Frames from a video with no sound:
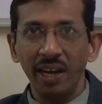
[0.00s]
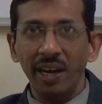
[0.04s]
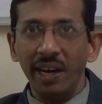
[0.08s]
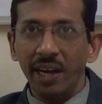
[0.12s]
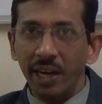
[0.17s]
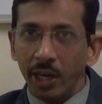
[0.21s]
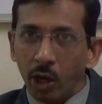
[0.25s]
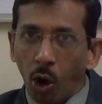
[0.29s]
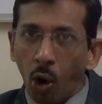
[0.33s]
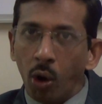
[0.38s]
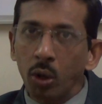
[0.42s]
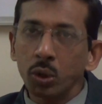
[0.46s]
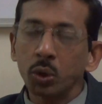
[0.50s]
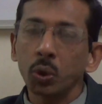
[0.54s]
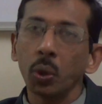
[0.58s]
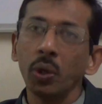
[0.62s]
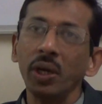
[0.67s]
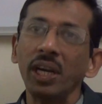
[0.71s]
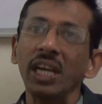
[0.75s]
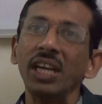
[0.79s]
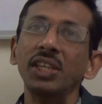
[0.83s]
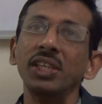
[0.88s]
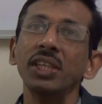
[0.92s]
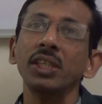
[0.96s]
It also
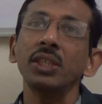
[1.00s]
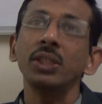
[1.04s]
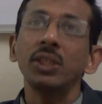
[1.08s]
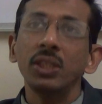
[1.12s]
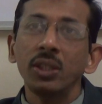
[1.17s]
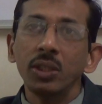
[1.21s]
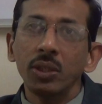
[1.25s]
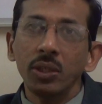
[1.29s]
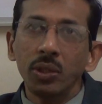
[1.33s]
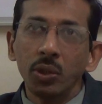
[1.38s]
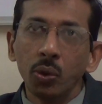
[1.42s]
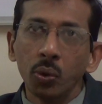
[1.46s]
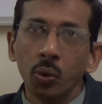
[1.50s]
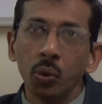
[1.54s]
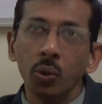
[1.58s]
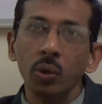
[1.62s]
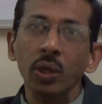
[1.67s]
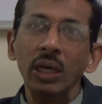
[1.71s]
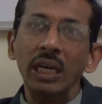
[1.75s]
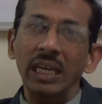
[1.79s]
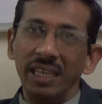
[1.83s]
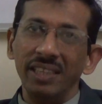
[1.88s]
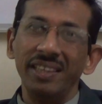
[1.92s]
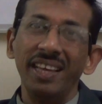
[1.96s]
teaches you
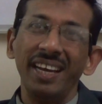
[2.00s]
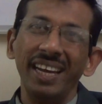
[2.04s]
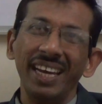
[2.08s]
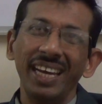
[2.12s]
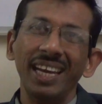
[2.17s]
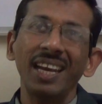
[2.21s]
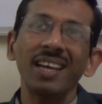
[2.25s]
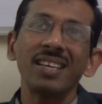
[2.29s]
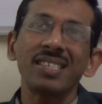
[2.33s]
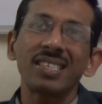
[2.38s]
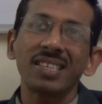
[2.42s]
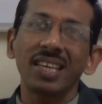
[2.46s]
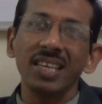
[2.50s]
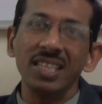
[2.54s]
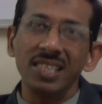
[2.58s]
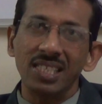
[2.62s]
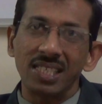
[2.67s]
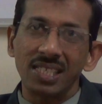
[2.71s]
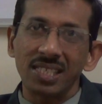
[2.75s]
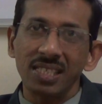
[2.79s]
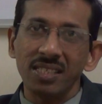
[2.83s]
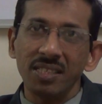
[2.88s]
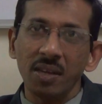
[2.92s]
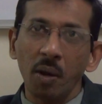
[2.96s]
the inner
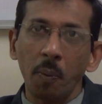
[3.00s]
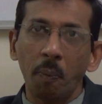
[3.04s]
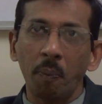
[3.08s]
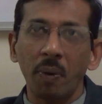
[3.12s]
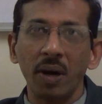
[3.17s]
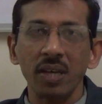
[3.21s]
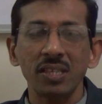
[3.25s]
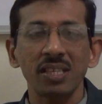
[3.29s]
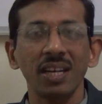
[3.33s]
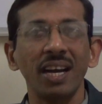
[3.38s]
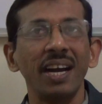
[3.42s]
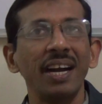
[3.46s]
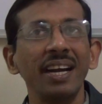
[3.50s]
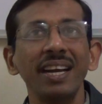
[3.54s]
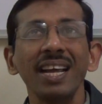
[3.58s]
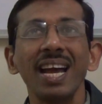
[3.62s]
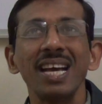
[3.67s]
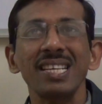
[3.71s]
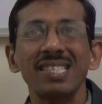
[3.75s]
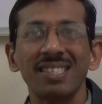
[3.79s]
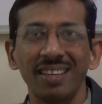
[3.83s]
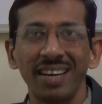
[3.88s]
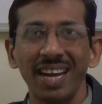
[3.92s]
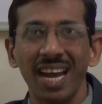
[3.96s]
skills. Your personality
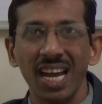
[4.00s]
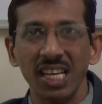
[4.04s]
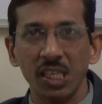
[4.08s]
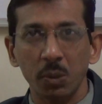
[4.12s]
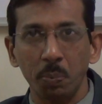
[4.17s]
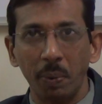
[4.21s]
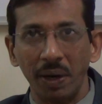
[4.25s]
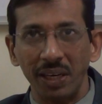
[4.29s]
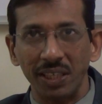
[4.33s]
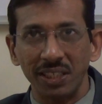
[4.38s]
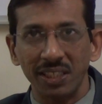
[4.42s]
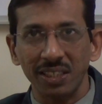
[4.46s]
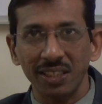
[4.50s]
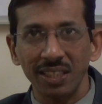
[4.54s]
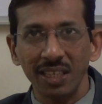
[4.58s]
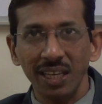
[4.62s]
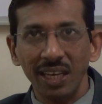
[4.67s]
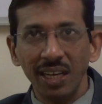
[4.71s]
has three aspects.